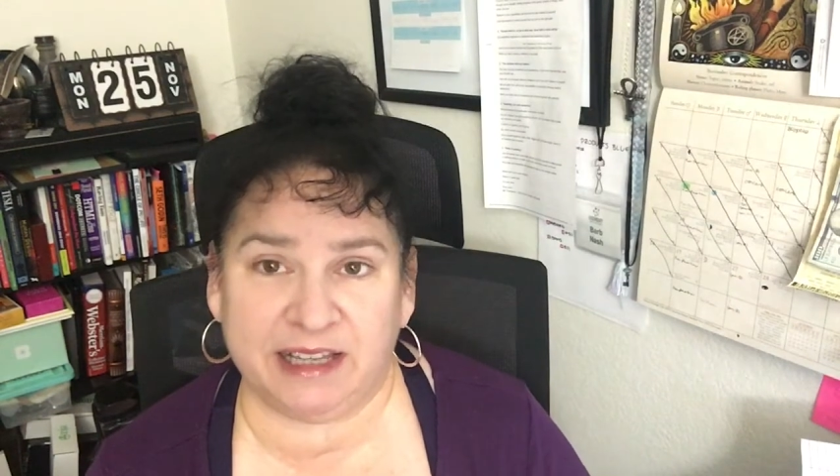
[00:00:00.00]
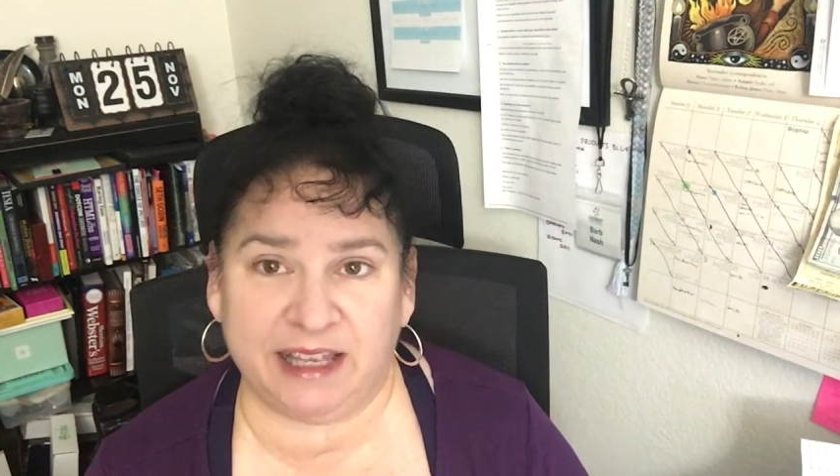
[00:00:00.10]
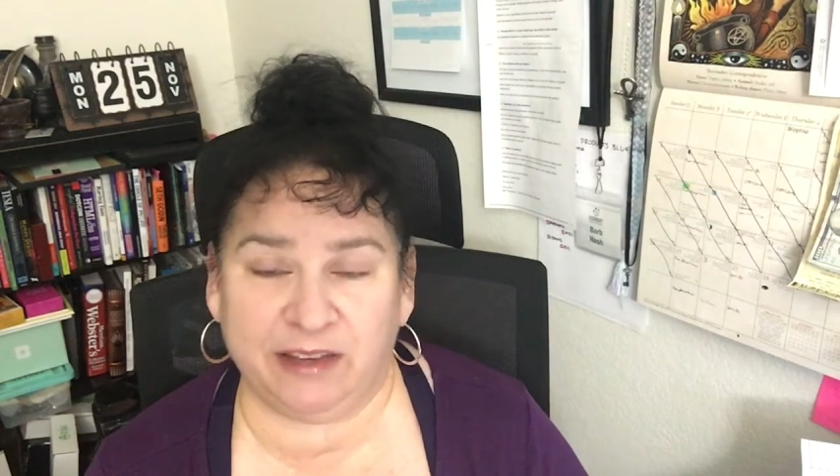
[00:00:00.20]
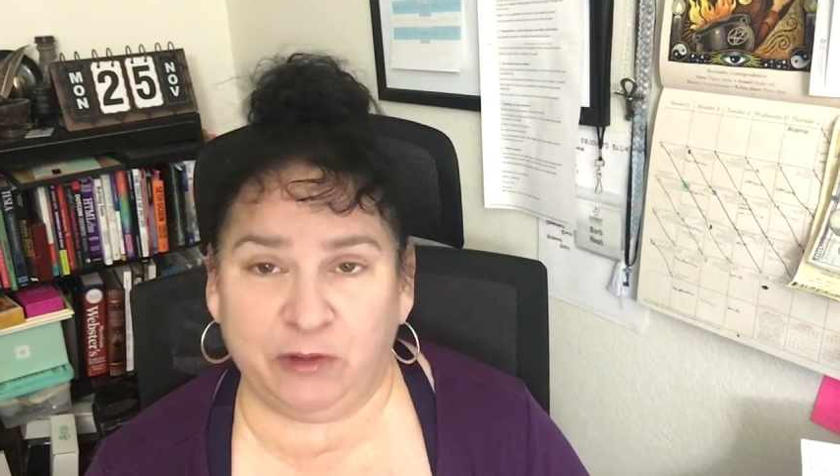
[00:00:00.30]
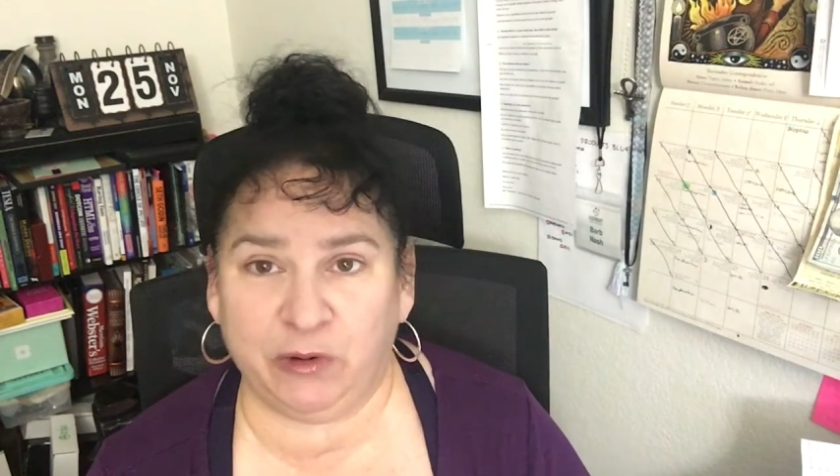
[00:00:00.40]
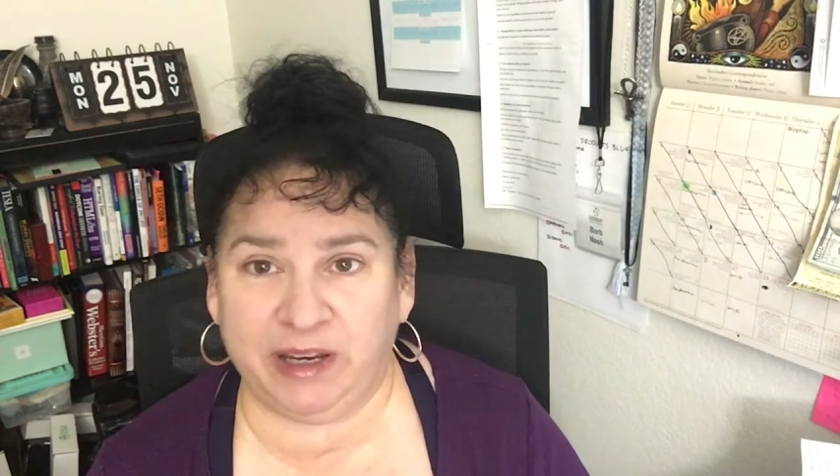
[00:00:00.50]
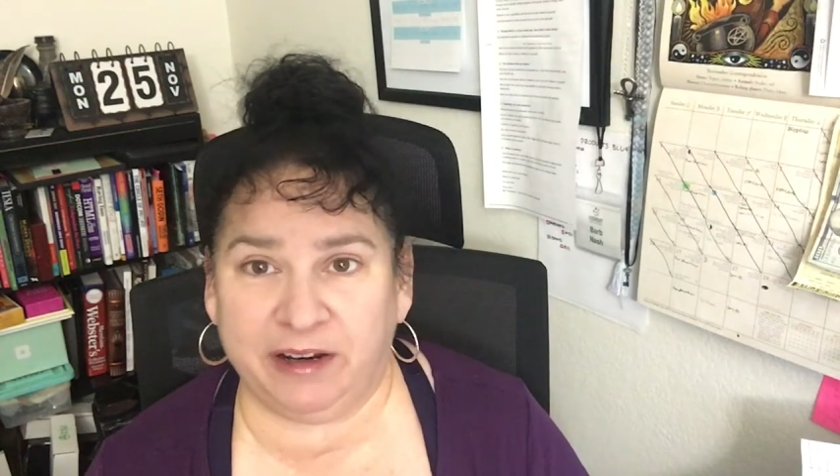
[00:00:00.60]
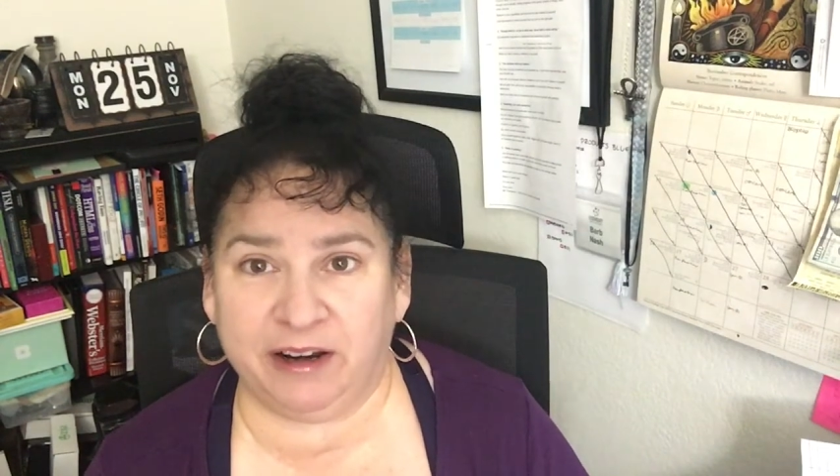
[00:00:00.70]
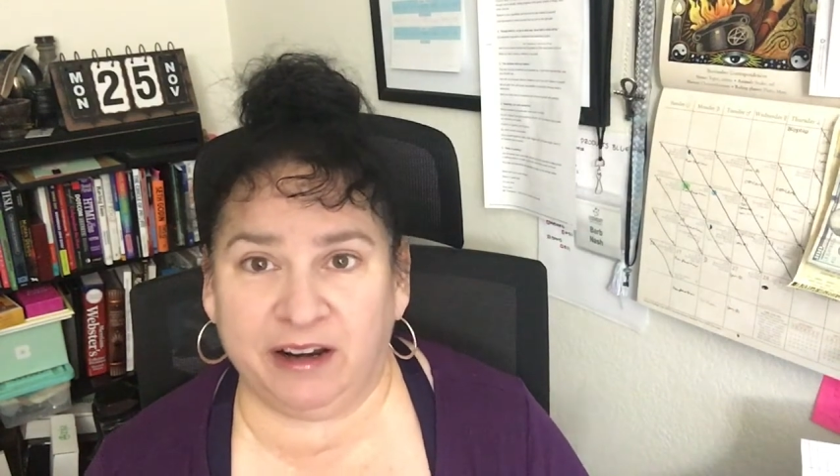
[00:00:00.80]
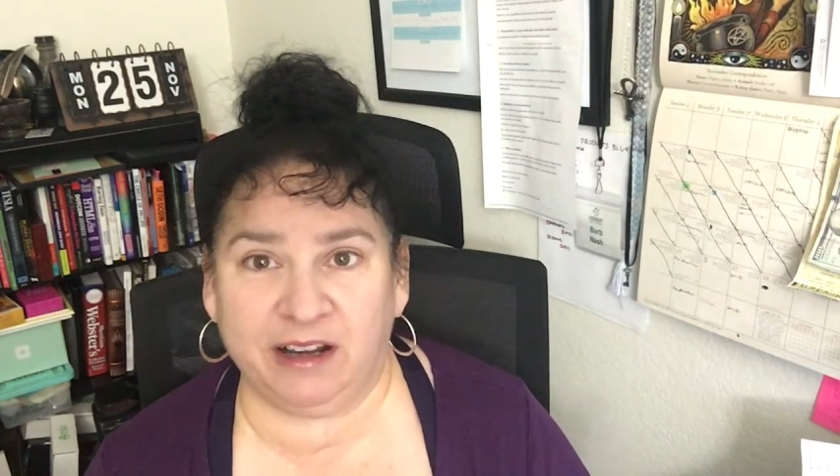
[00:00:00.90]
Like if you
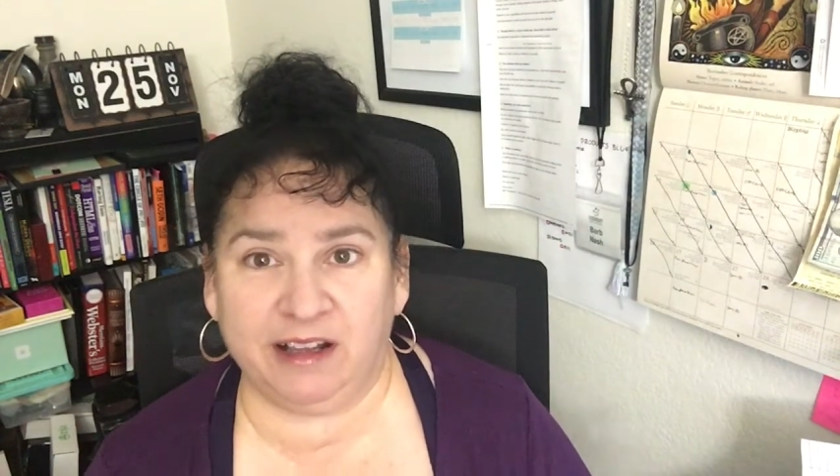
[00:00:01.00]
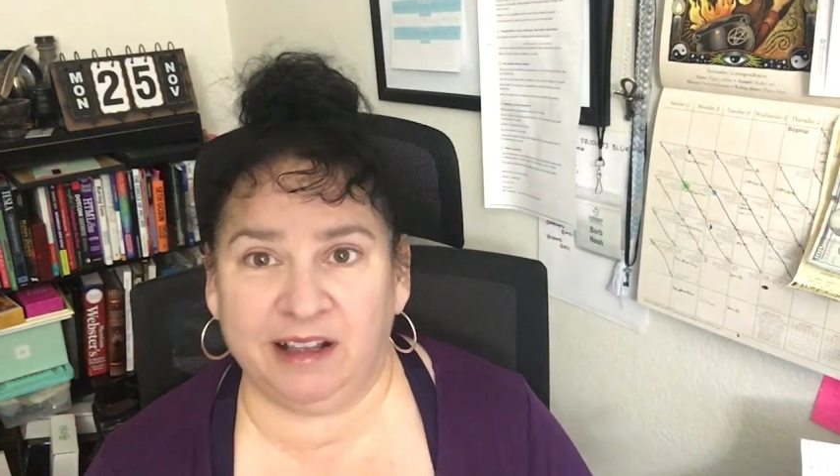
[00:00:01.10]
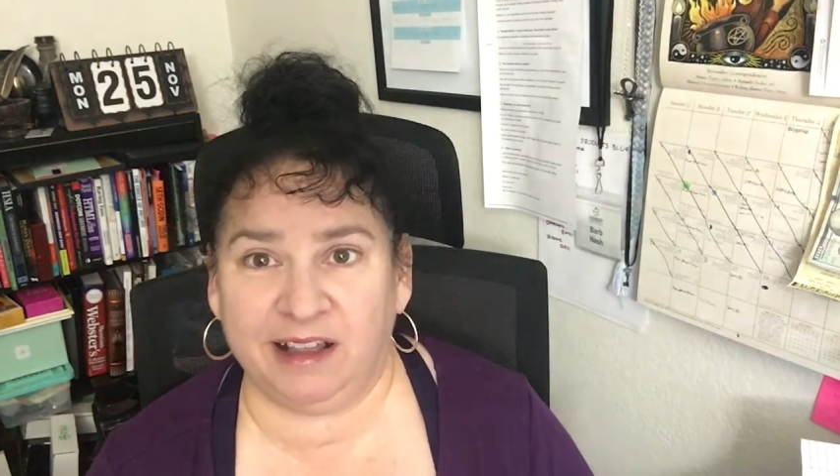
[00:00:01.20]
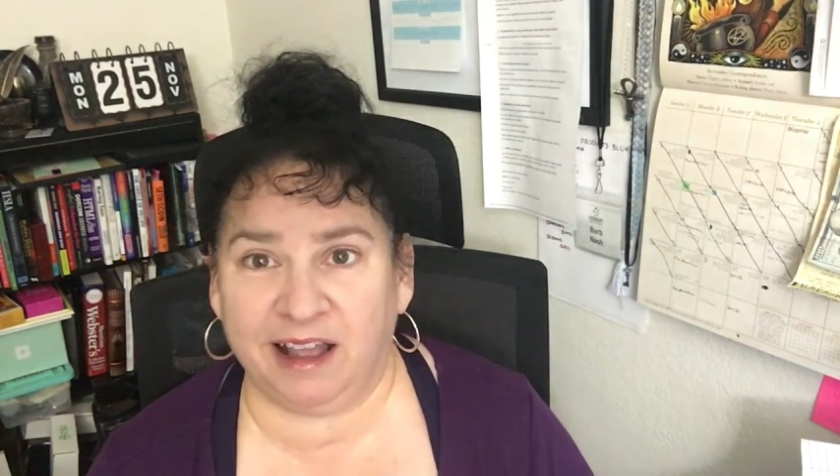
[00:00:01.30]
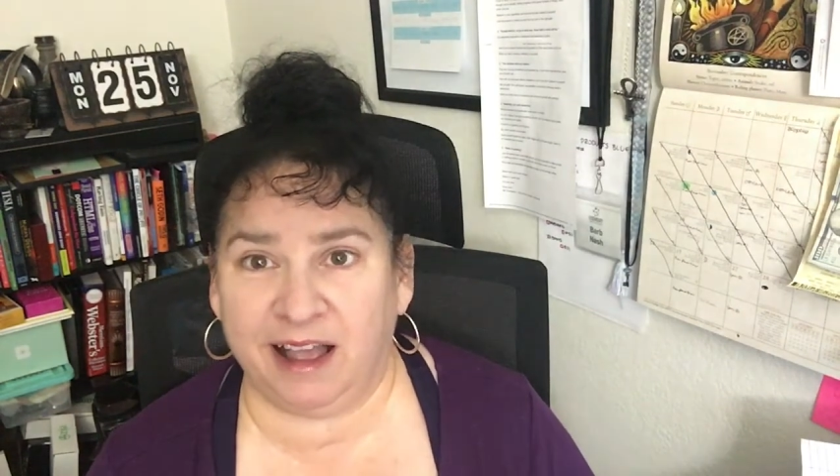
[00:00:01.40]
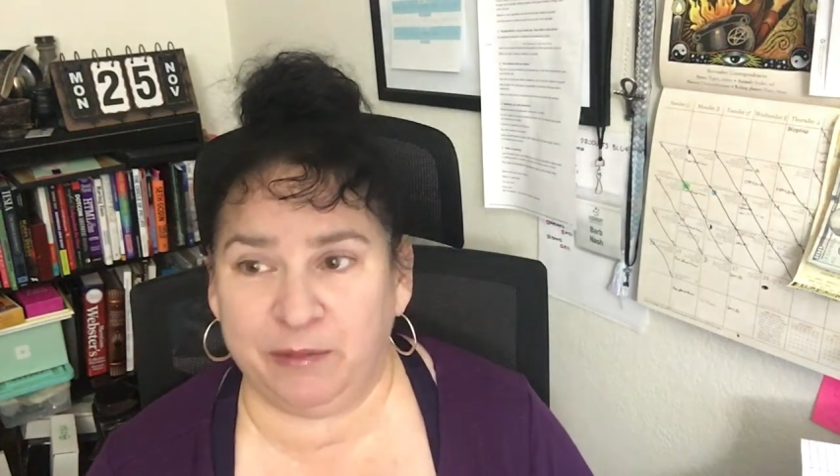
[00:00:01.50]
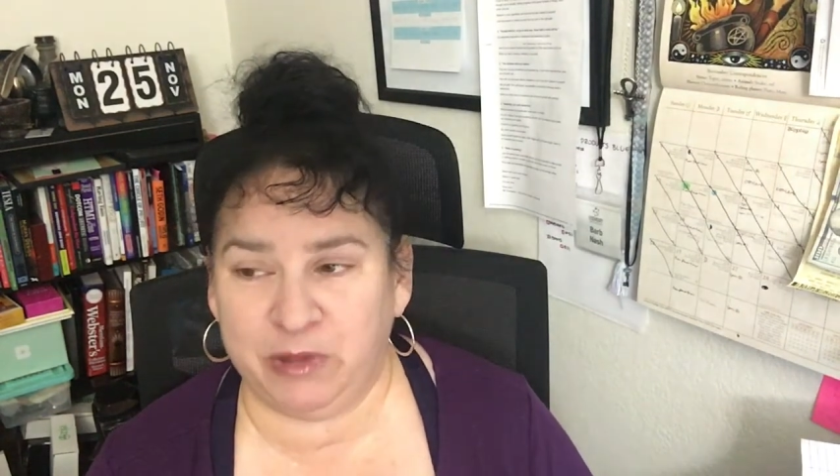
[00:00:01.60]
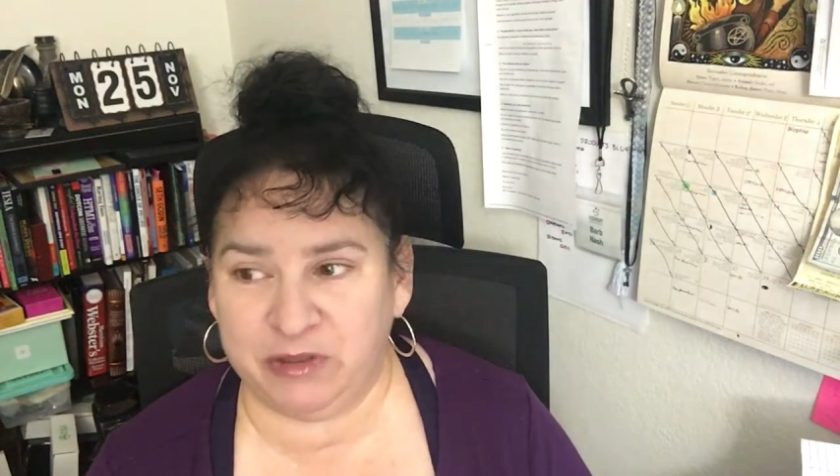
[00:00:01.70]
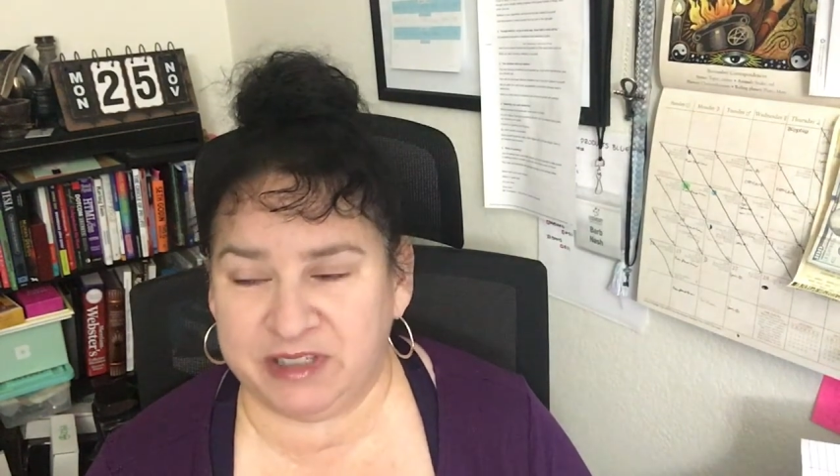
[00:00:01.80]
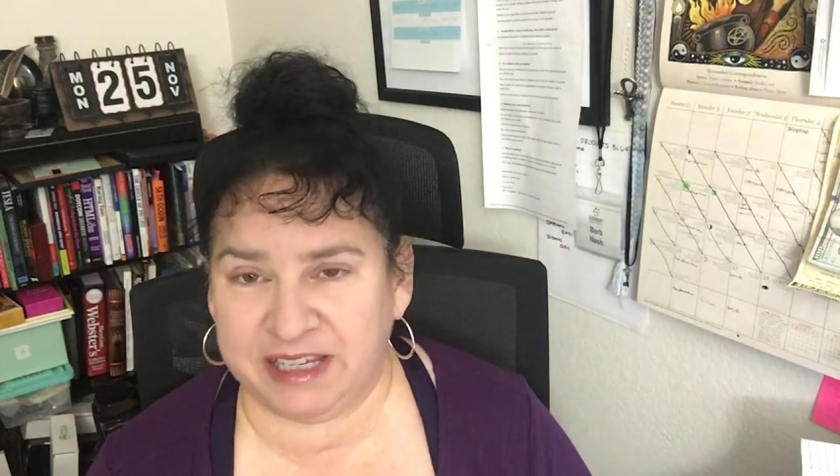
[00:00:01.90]
hear a
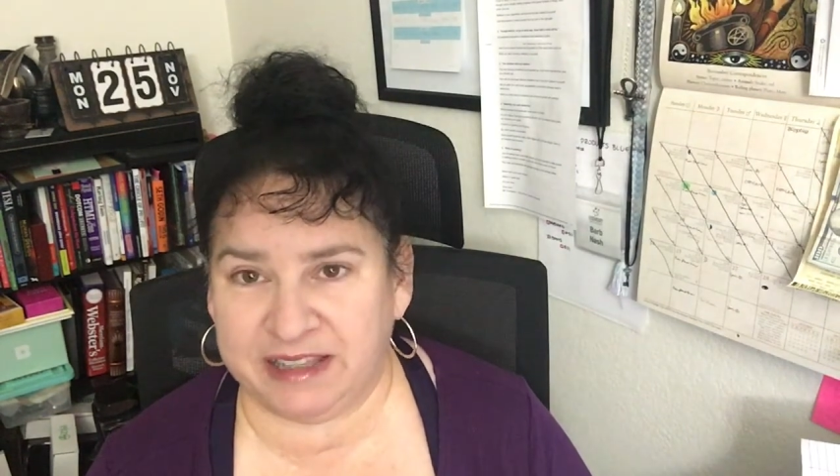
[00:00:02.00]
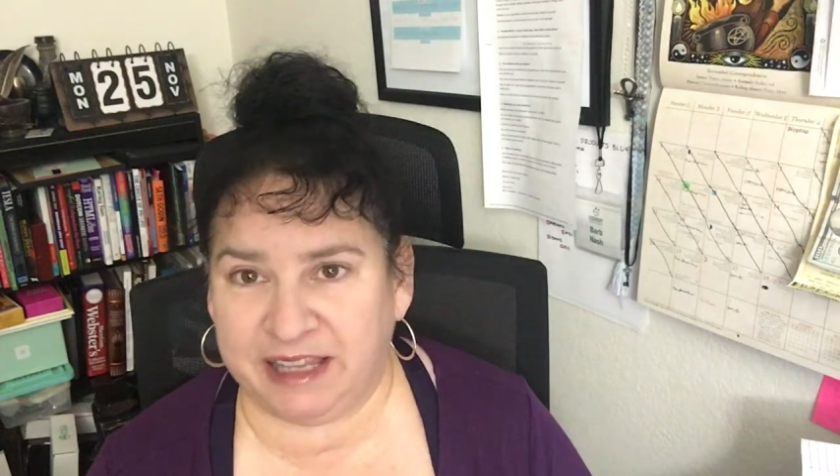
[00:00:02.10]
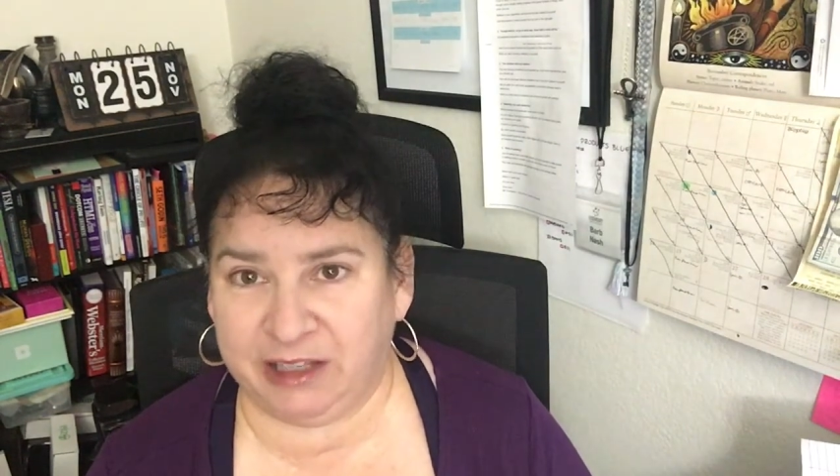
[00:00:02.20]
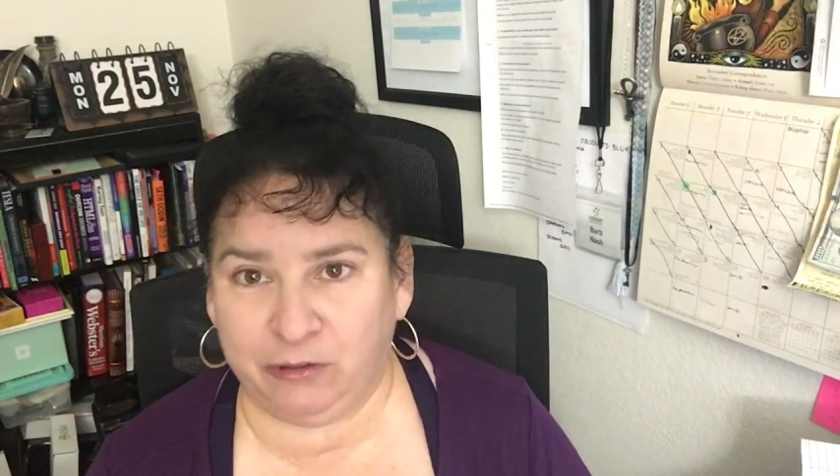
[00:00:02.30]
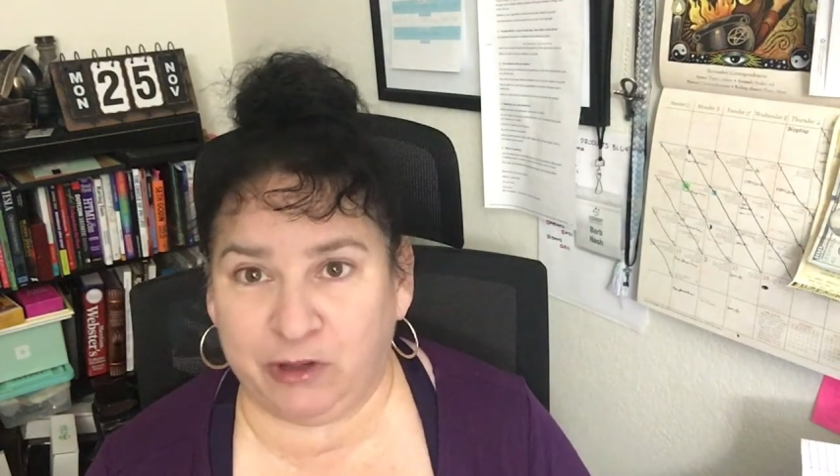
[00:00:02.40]
music that you